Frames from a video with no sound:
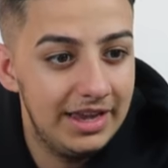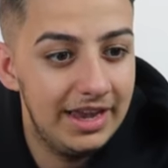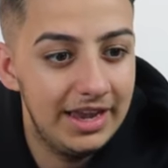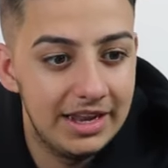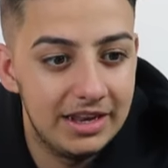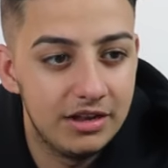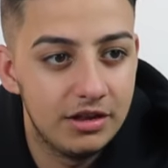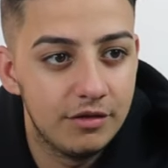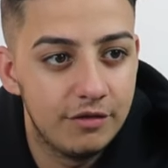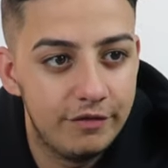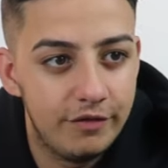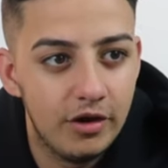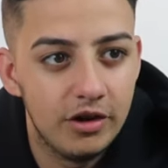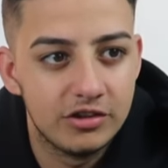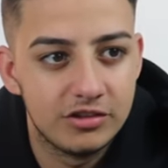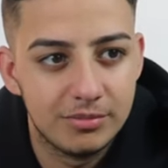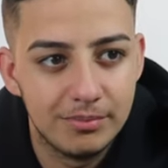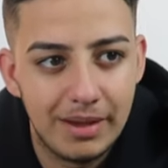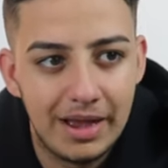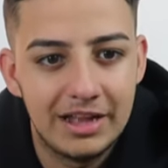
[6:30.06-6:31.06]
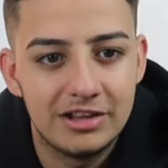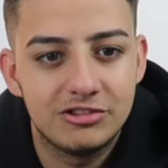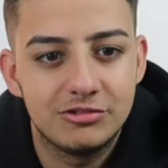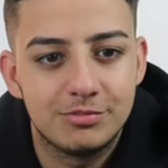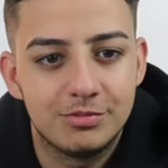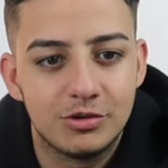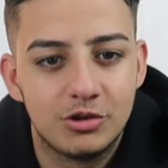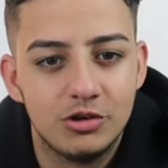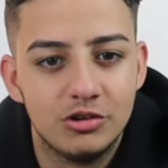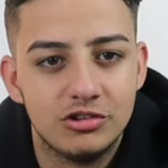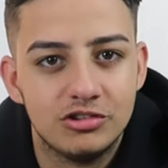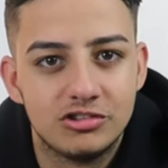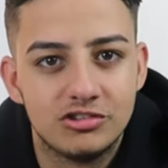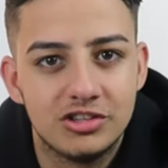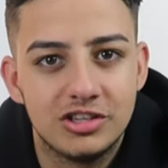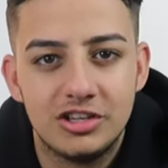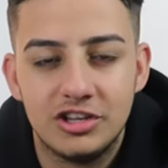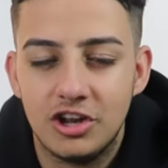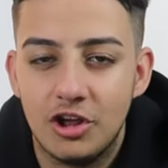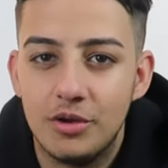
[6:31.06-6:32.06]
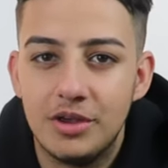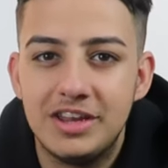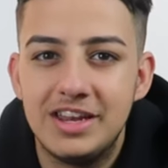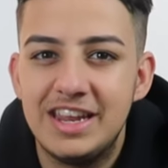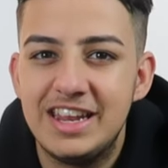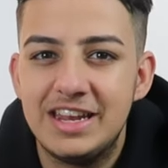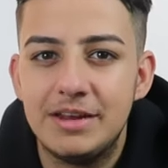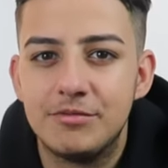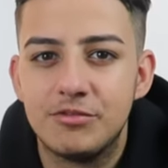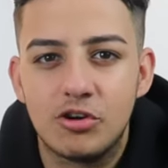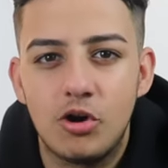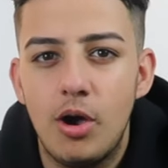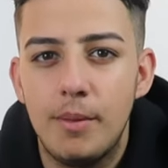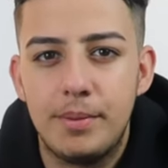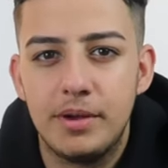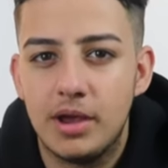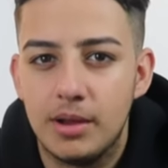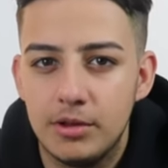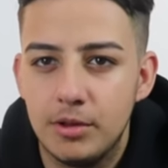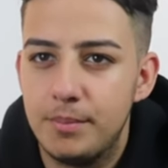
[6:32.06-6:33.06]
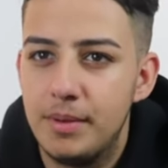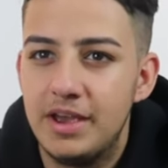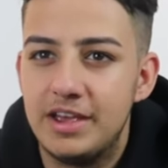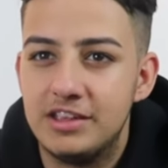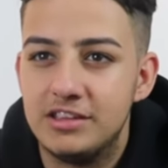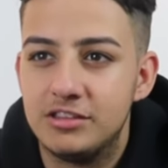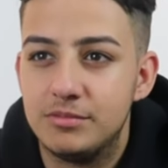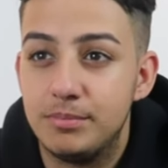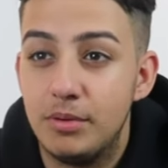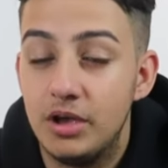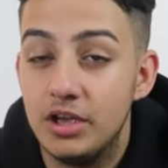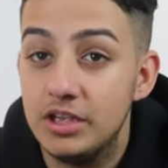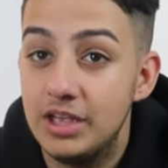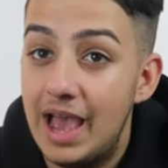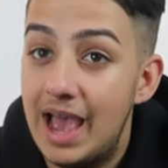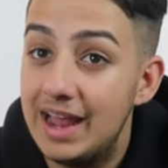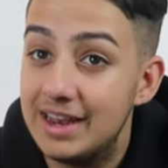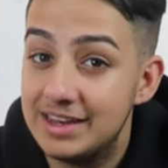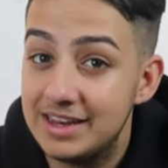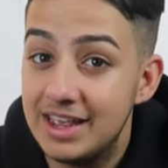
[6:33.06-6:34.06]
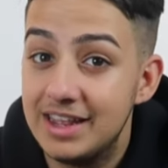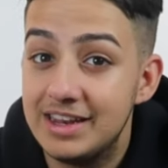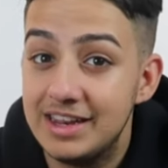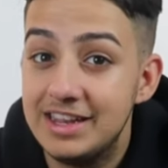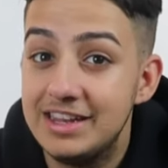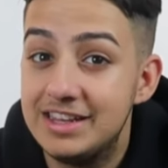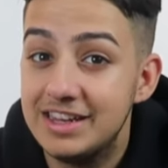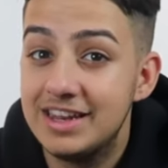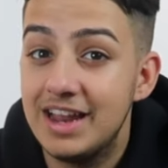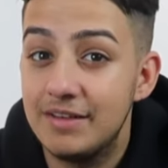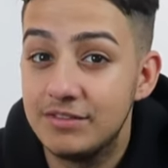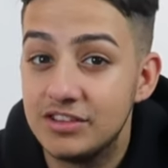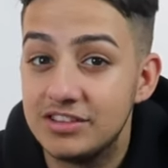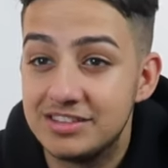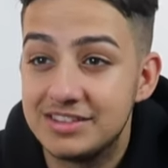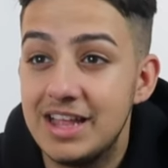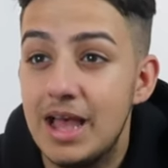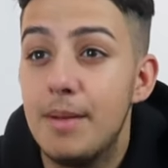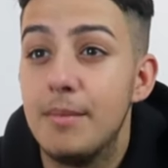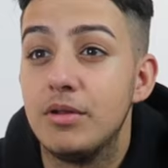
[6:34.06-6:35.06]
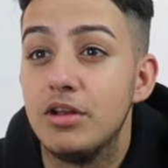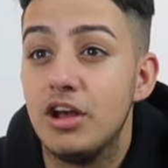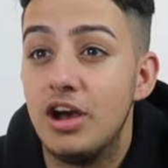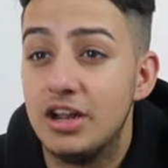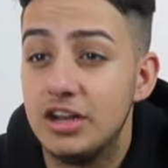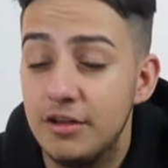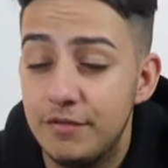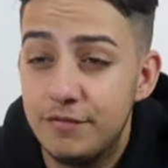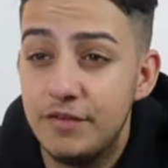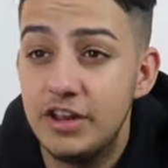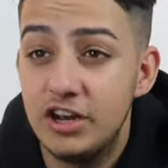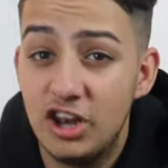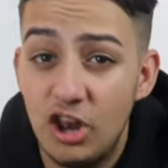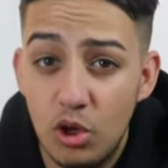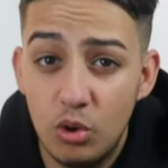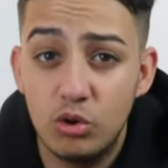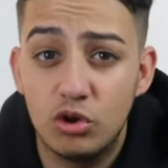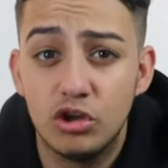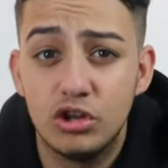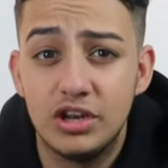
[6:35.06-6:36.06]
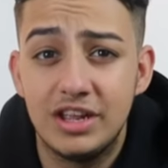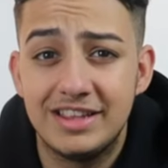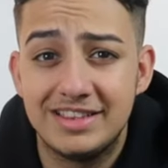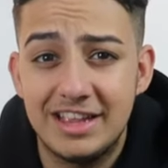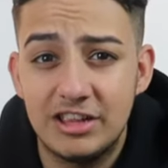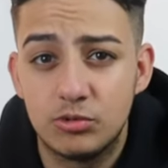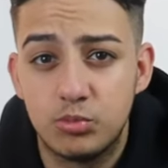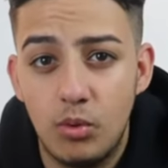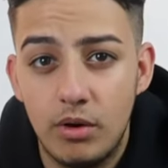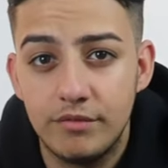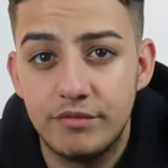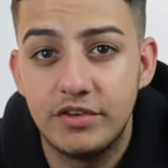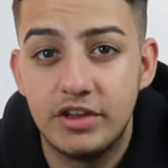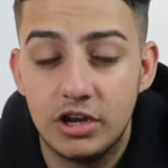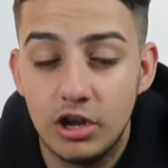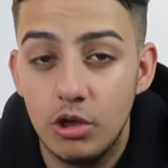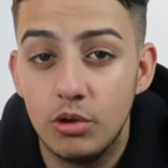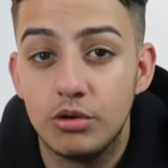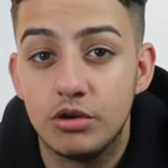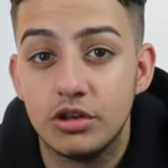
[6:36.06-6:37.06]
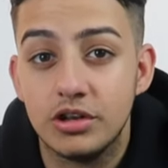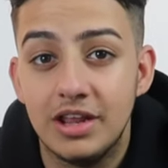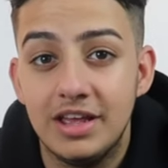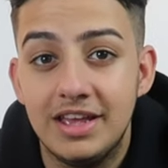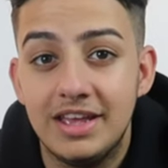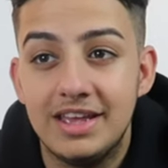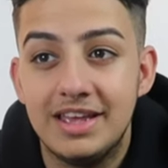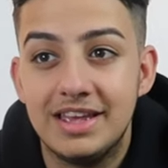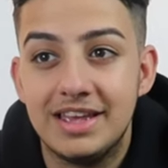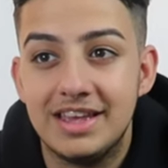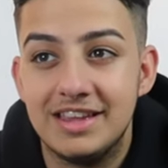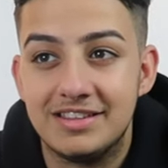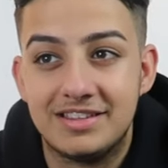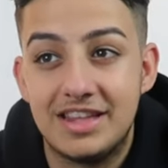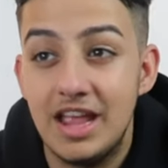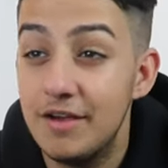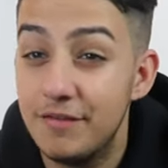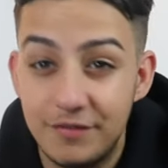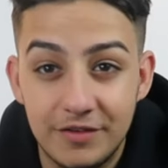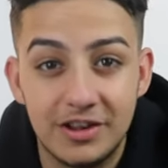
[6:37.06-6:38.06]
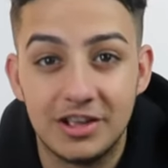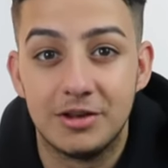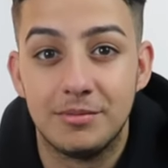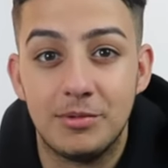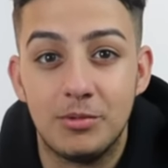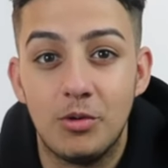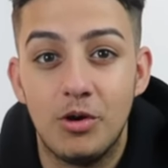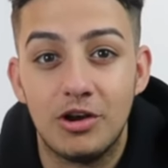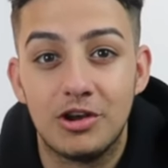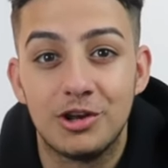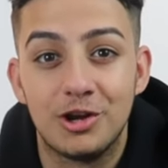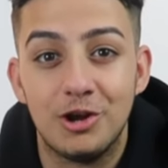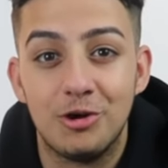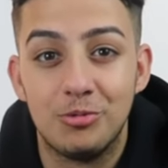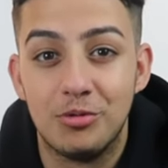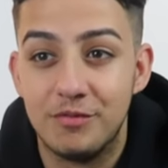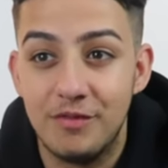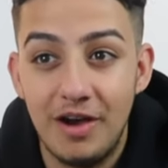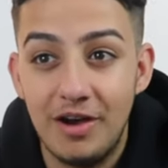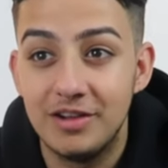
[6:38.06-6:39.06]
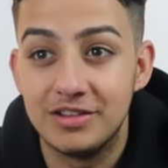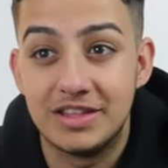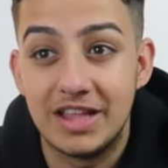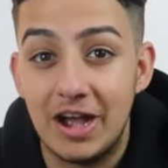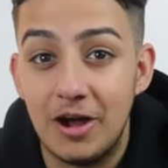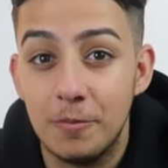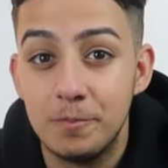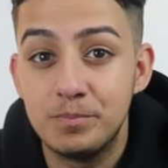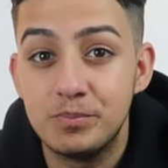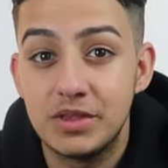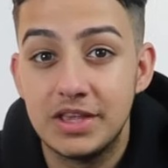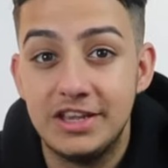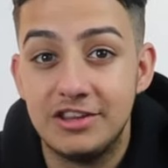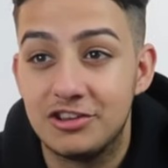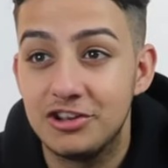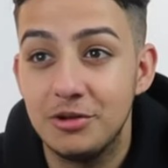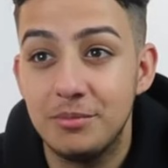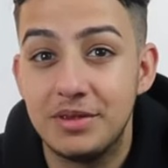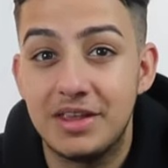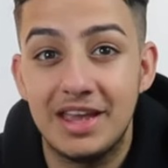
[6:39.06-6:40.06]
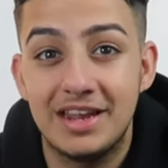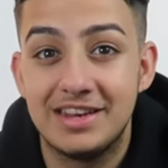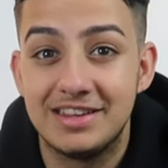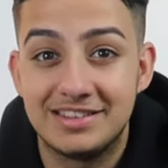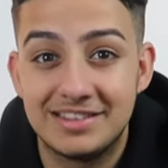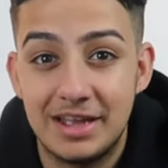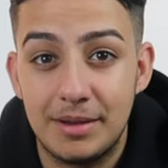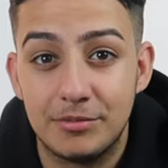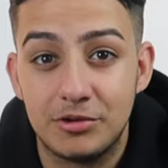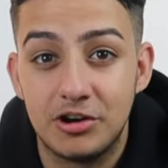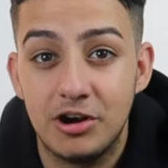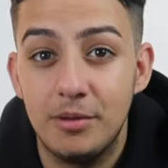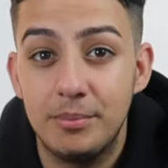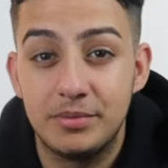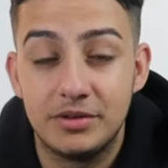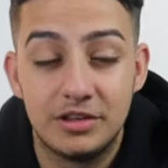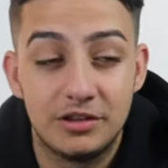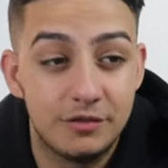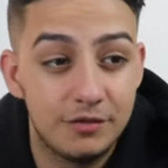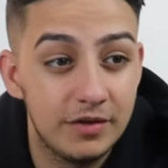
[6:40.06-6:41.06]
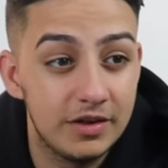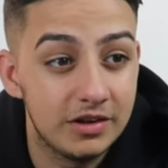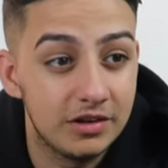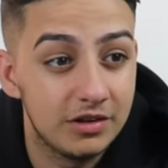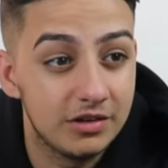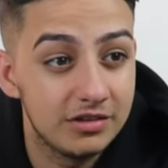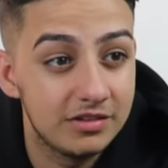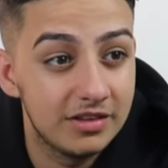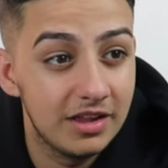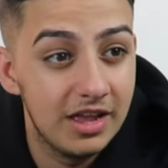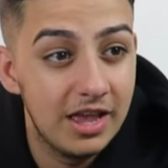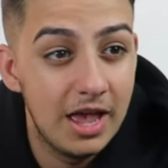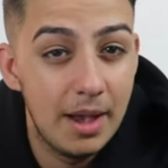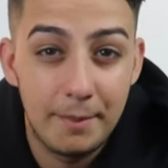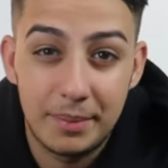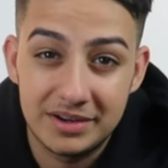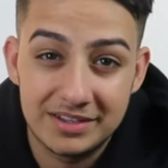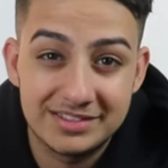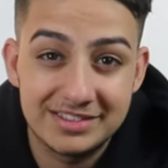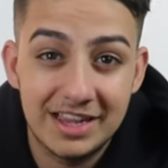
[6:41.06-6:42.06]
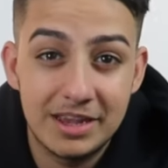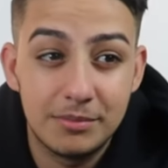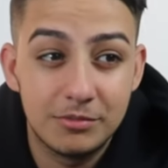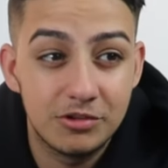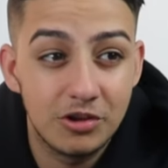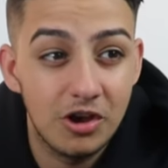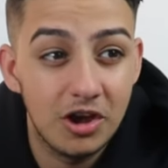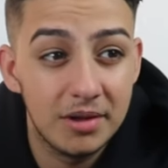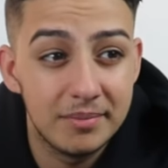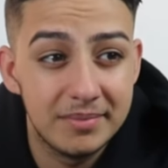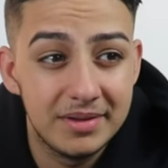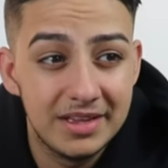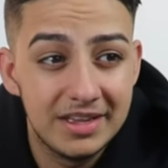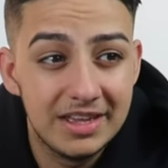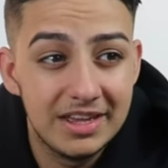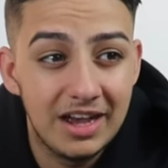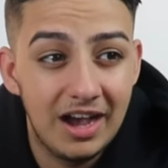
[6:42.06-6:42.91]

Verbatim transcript: in the first match, because, you know, he didn't quite pick up the pace, but at the end he did have the stamina. And I think Logan, that's one thing Logan is definitely going to be working on, without a doubt. He's going to be getting his stamina up and his fitness, but at the same time